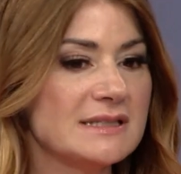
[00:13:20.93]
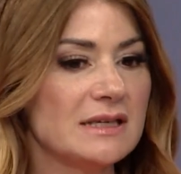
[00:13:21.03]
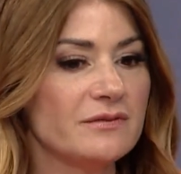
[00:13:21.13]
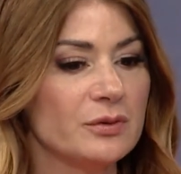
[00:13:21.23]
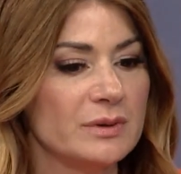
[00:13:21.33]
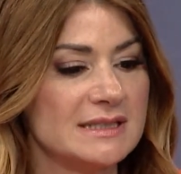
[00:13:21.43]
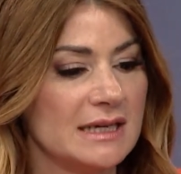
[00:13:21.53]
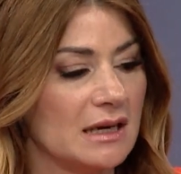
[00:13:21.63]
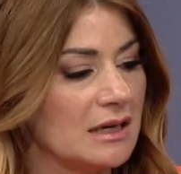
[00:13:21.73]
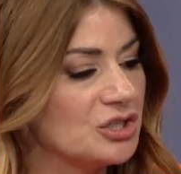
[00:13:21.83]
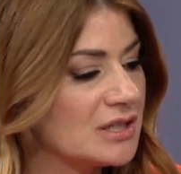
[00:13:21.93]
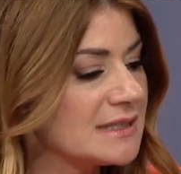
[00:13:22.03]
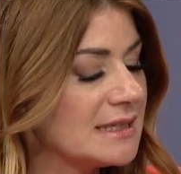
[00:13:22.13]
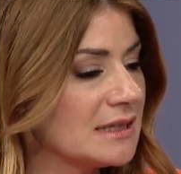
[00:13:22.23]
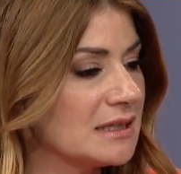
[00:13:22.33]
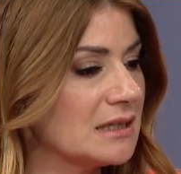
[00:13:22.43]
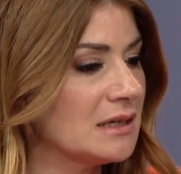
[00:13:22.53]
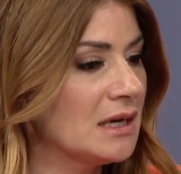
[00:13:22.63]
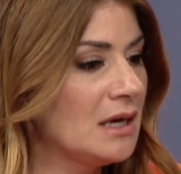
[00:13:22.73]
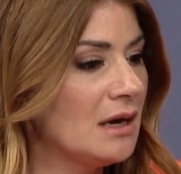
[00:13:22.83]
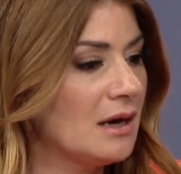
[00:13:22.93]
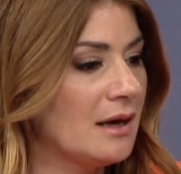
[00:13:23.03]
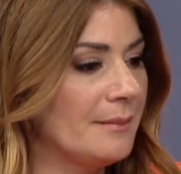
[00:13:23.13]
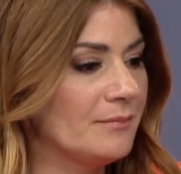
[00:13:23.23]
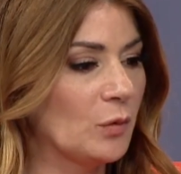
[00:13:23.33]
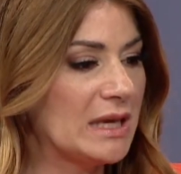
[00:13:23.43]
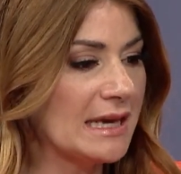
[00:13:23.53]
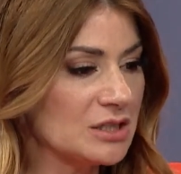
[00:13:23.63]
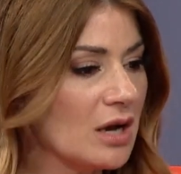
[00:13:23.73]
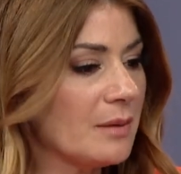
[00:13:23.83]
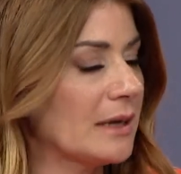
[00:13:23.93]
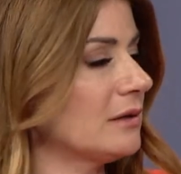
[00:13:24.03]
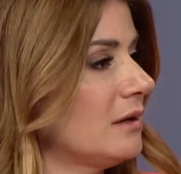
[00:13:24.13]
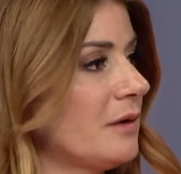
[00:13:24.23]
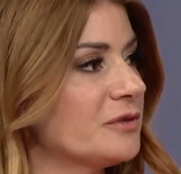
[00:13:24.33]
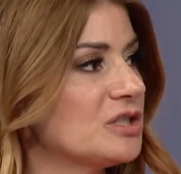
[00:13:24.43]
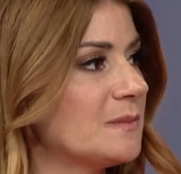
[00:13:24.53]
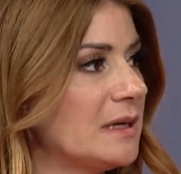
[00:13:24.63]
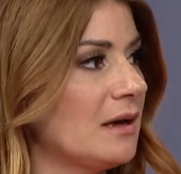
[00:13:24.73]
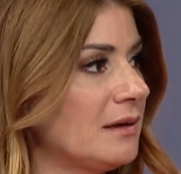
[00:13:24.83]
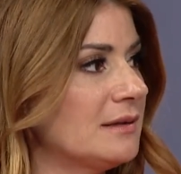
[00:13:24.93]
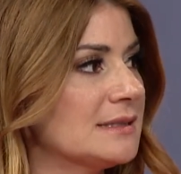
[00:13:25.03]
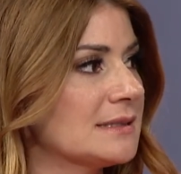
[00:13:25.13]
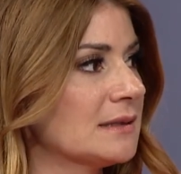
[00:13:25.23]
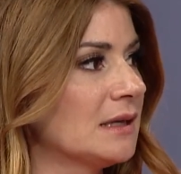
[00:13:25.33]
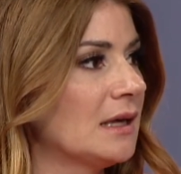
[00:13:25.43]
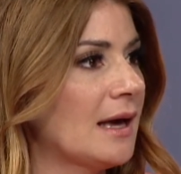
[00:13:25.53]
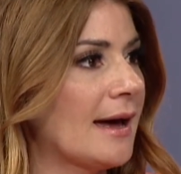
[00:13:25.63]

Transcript: it's influencing. And I just think that um, we can't talk about it enough, just because. Mm-hmm